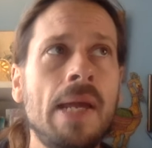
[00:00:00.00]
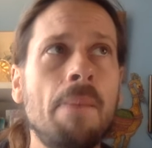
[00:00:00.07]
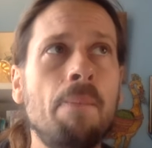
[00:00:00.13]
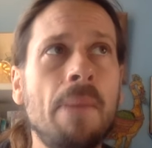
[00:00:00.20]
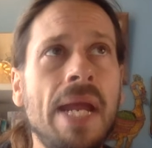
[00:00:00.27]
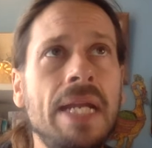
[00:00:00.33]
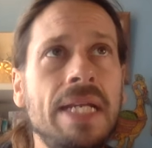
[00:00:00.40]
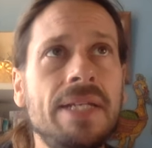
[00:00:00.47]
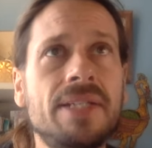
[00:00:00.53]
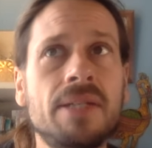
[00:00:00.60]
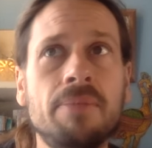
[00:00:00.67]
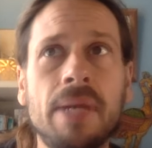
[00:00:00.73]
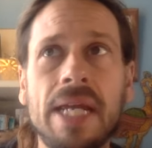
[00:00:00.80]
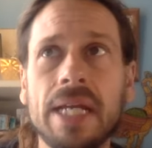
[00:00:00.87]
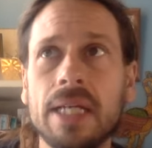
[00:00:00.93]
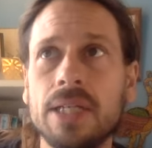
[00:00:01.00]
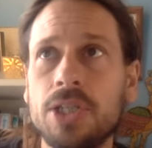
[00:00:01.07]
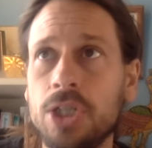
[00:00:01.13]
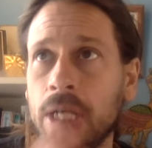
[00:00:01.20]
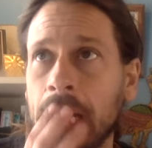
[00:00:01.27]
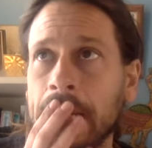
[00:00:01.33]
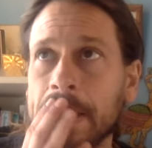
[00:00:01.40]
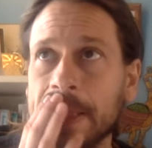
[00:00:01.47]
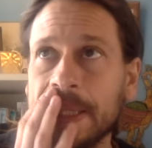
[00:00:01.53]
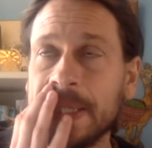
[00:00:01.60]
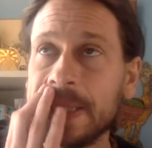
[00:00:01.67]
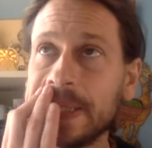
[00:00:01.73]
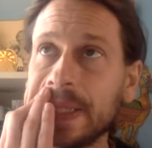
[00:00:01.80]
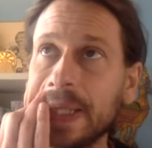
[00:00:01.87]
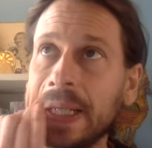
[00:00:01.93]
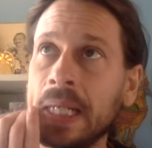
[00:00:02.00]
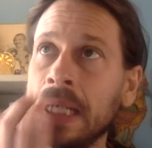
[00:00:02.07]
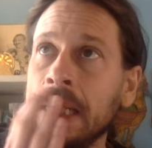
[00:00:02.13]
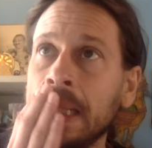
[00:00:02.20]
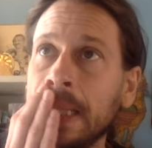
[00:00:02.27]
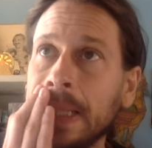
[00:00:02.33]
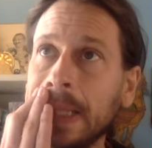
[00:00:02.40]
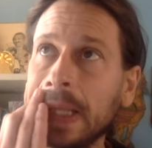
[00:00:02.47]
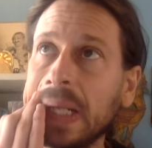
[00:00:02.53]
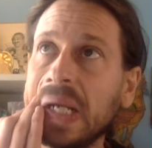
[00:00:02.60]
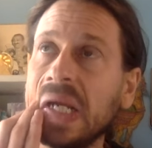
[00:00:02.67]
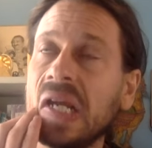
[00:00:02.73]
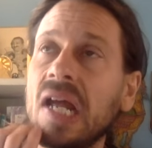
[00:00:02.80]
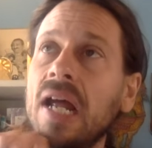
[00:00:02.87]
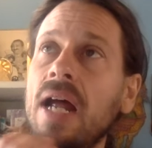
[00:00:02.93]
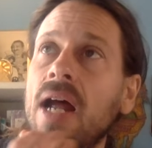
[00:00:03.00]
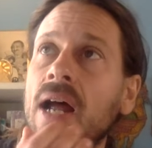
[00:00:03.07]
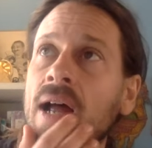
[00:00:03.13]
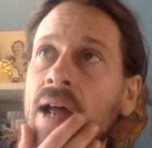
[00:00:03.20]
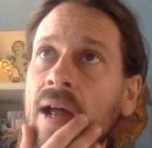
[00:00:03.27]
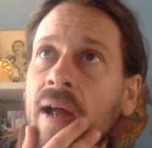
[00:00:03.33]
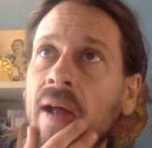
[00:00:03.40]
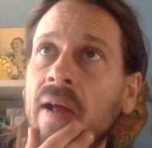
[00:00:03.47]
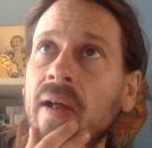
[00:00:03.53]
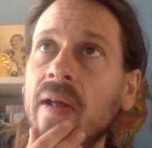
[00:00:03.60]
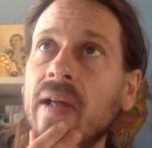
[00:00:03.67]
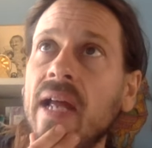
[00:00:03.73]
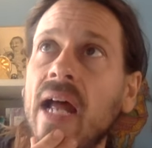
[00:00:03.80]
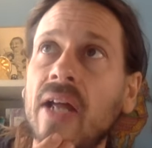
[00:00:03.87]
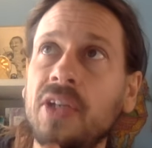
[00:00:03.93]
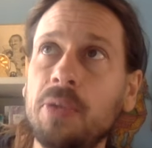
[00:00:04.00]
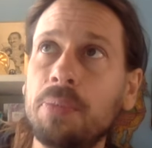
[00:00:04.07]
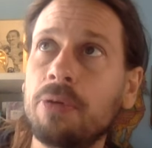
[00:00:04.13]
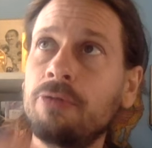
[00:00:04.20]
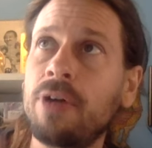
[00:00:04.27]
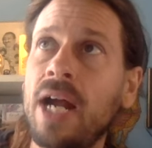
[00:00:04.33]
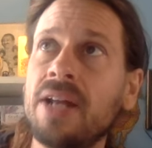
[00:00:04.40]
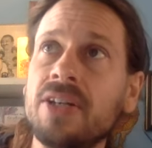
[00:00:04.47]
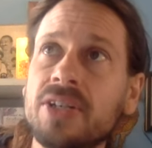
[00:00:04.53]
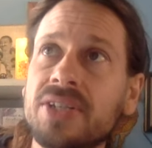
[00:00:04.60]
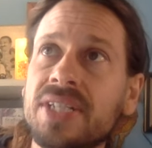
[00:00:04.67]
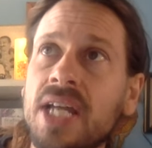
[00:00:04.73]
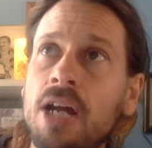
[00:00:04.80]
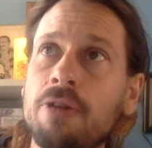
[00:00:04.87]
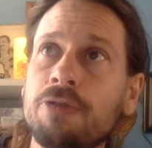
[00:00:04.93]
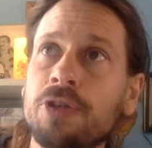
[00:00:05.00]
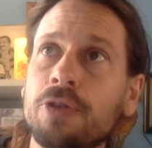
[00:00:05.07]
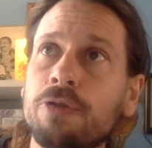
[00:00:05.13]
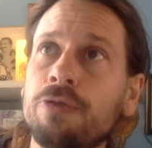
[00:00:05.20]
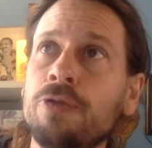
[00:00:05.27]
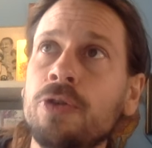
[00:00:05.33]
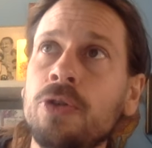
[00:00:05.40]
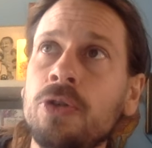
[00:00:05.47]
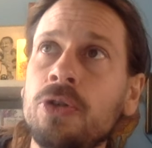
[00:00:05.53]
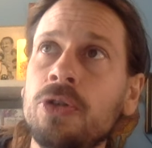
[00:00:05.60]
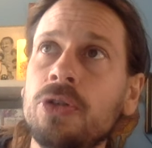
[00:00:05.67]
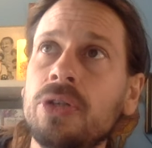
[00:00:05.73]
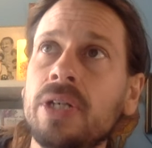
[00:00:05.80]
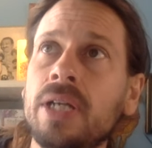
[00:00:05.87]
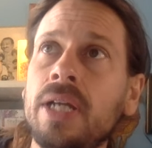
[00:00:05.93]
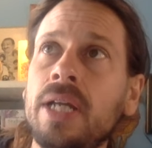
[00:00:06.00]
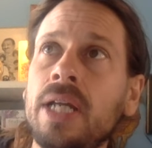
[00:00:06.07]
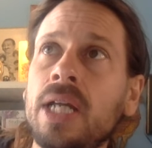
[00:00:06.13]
May need to make changes in how you provide yourself, your food,